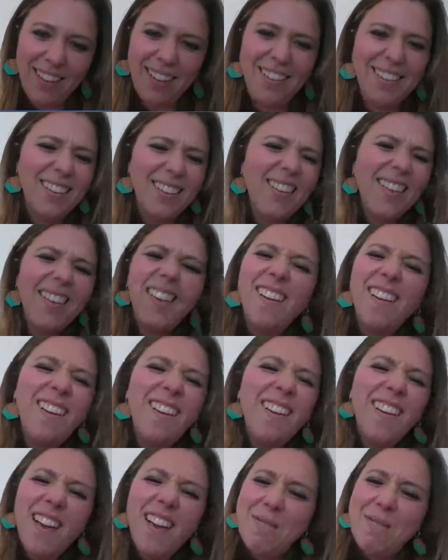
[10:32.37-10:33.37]
Like,
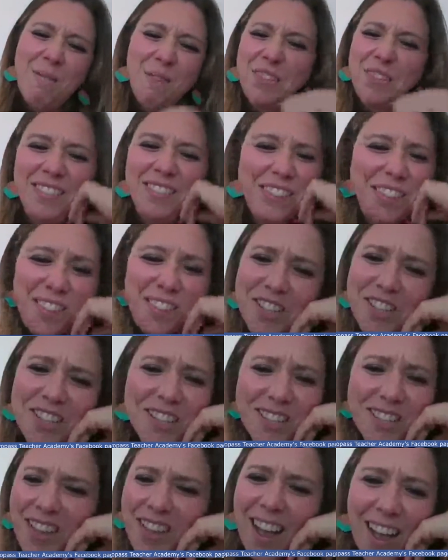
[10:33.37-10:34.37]
come on,
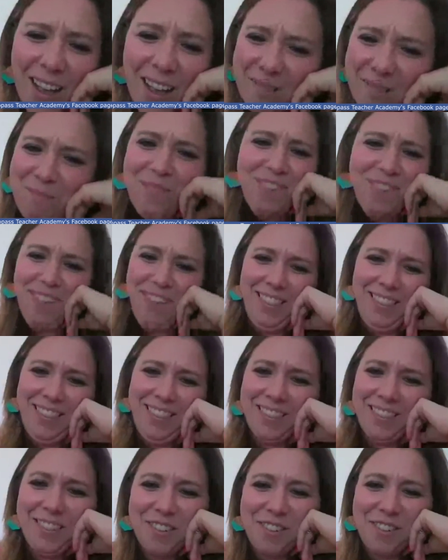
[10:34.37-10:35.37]
teachers are
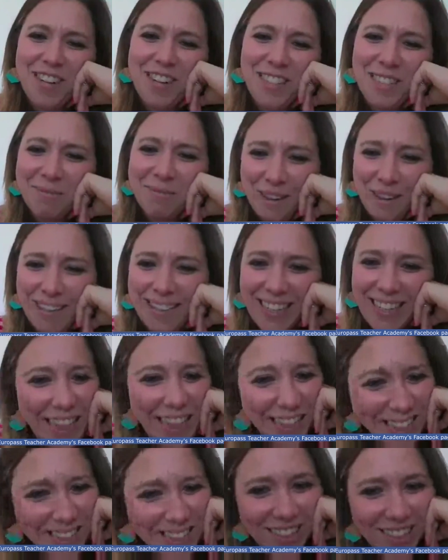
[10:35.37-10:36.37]
empathetic already by
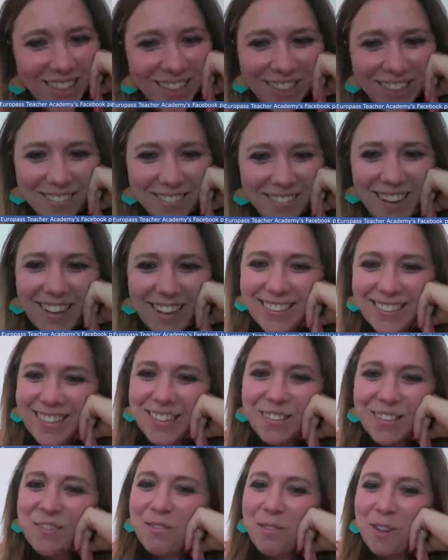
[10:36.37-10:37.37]
nature, right?
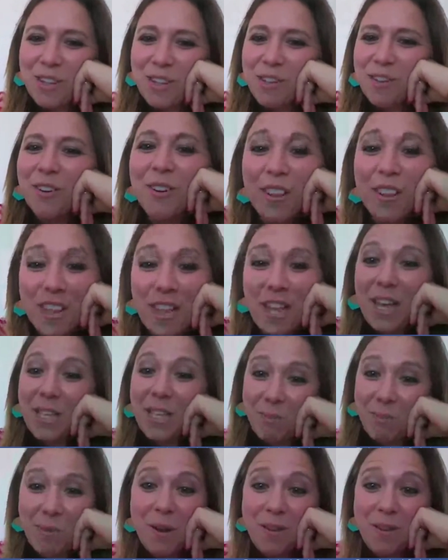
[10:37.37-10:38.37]
And with all the
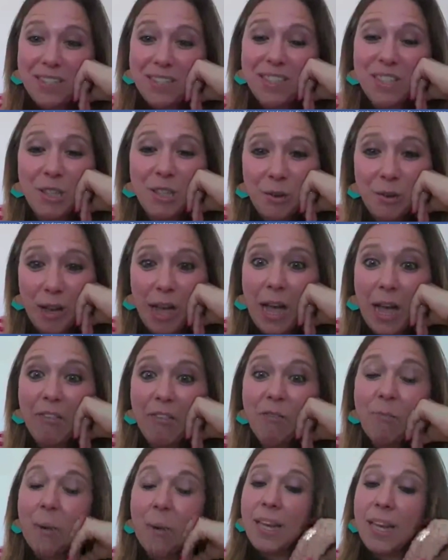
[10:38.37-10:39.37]
experience you
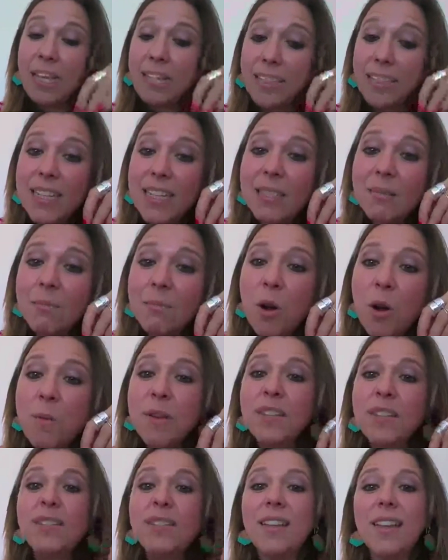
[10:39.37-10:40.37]
have. But in this
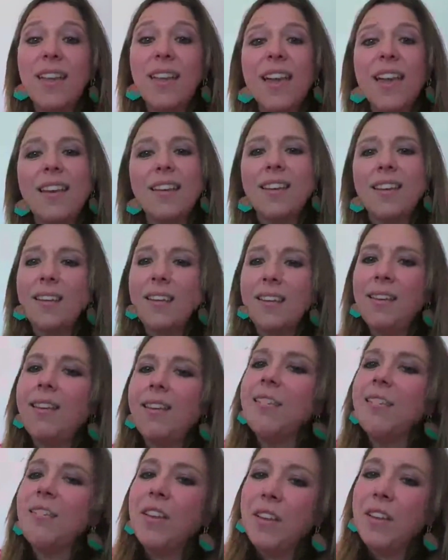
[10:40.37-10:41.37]
moment, again,
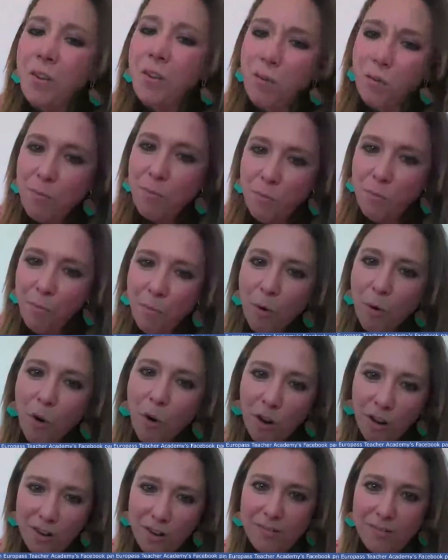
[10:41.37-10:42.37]
even
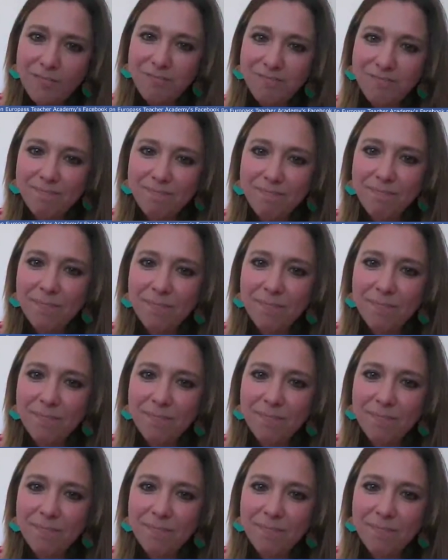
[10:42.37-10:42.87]
more.